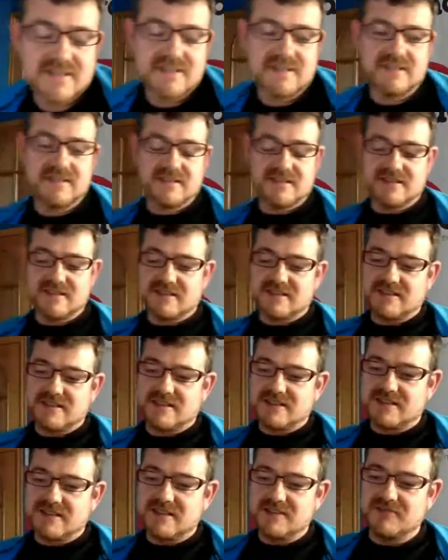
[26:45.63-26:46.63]

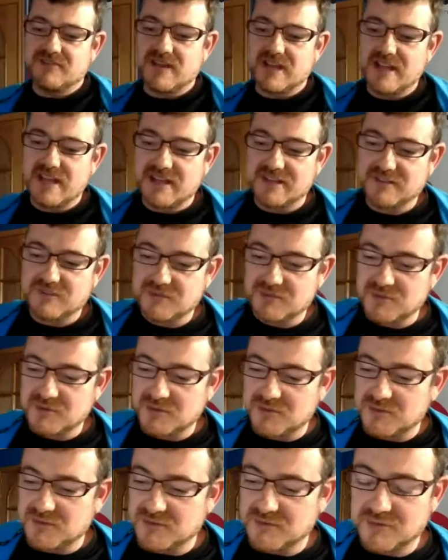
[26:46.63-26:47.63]
If I have
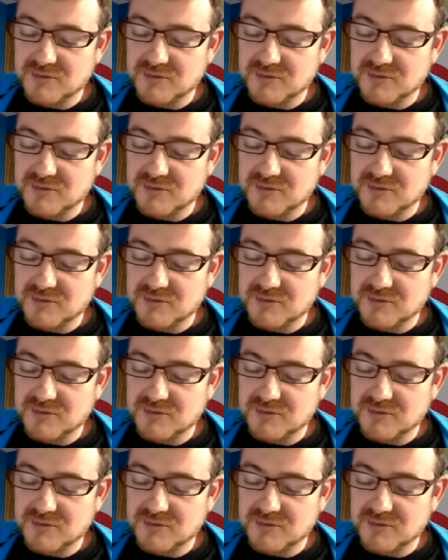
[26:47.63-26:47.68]
to